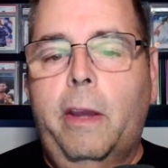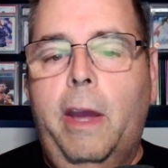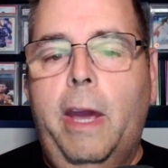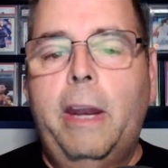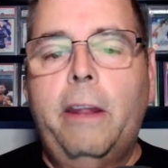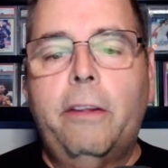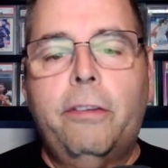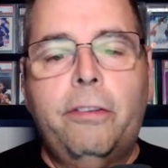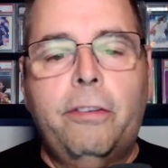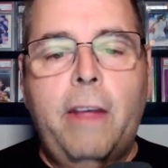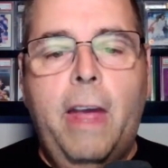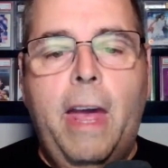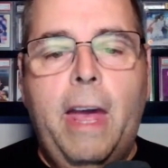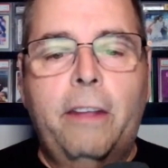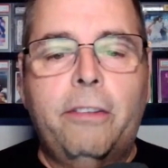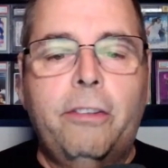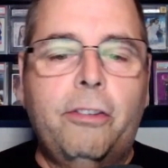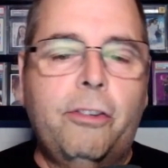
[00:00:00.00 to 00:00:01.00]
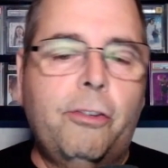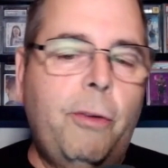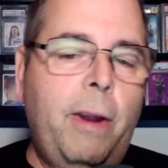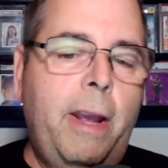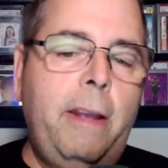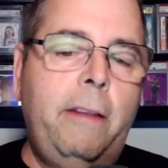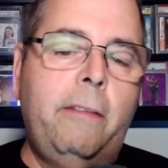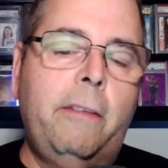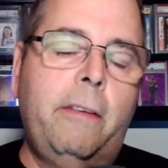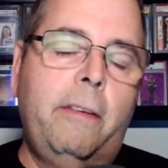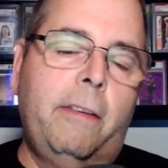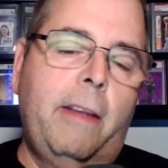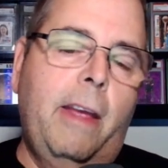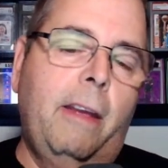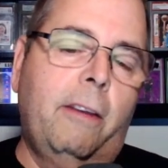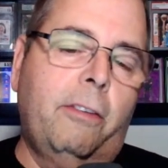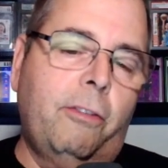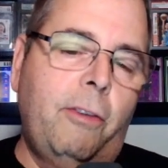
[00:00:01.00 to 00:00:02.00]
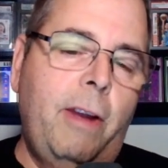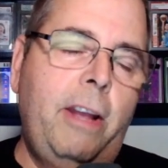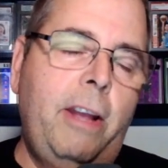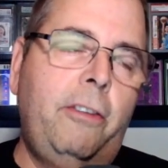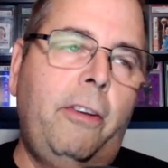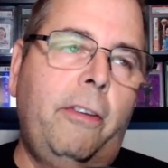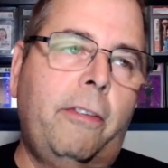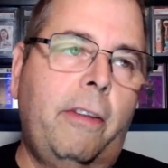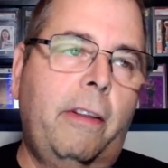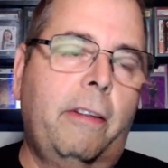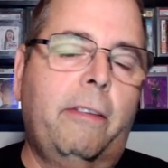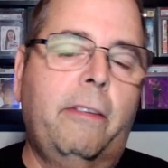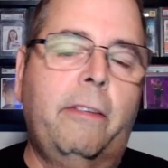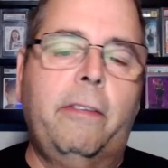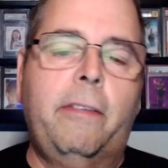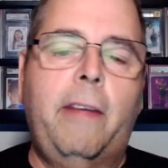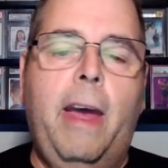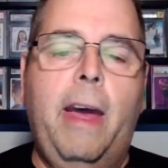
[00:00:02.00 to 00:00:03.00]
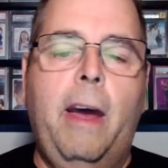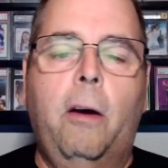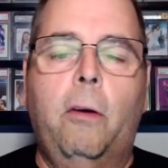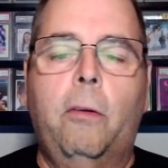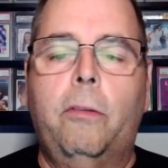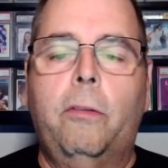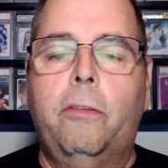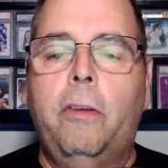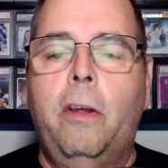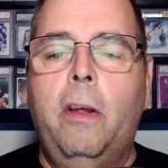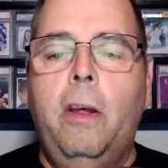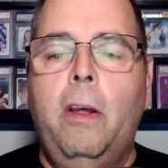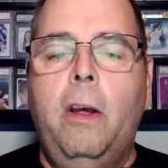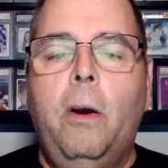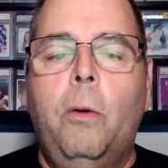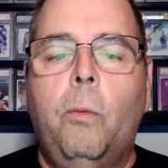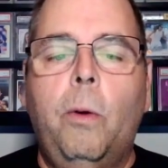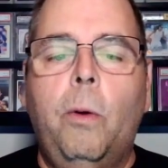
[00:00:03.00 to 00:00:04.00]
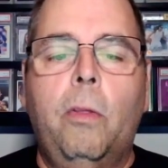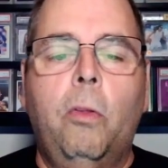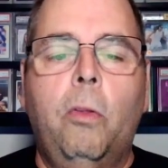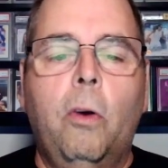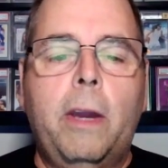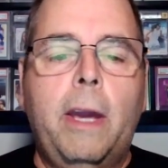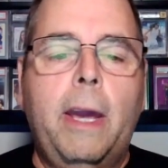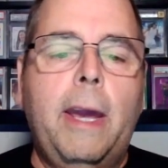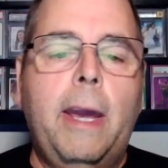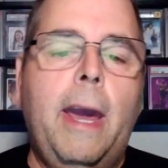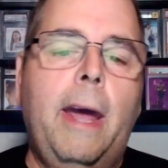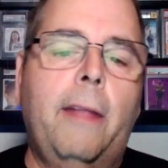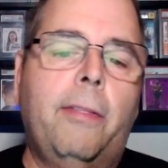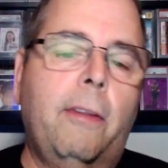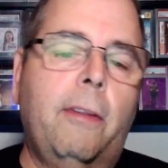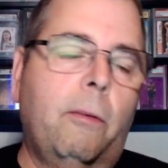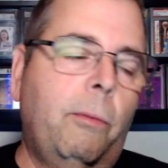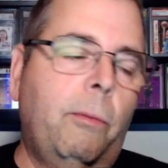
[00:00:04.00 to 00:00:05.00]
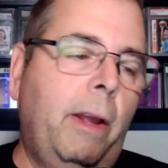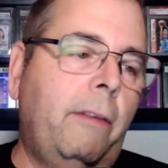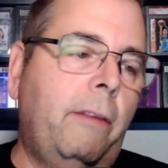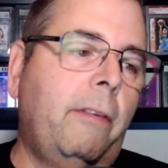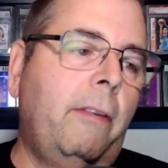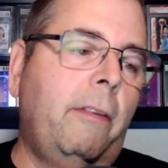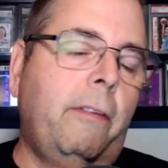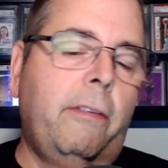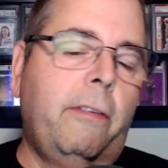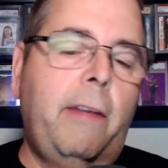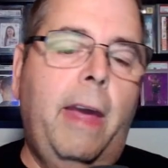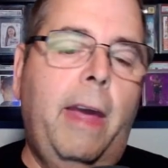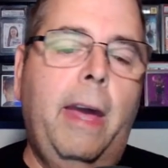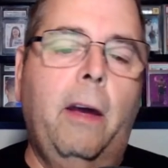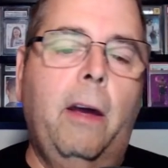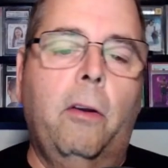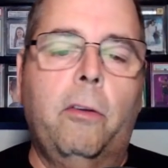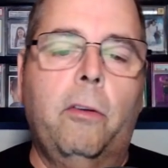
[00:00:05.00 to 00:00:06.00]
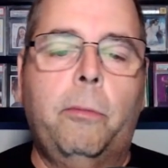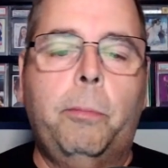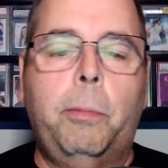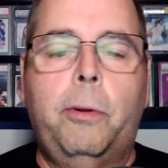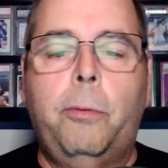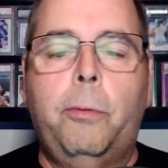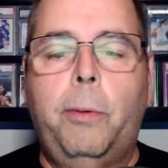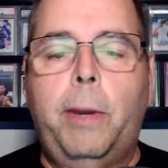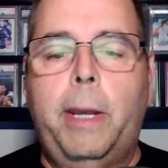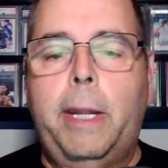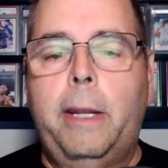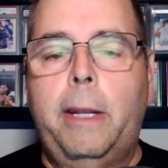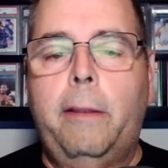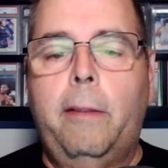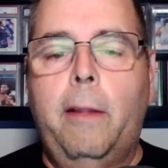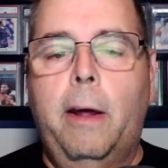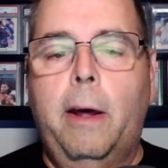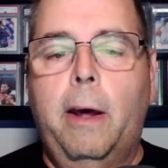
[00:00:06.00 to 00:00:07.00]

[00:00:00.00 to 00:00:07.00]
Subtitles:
as strange as it sounds, when looking at the recent sales between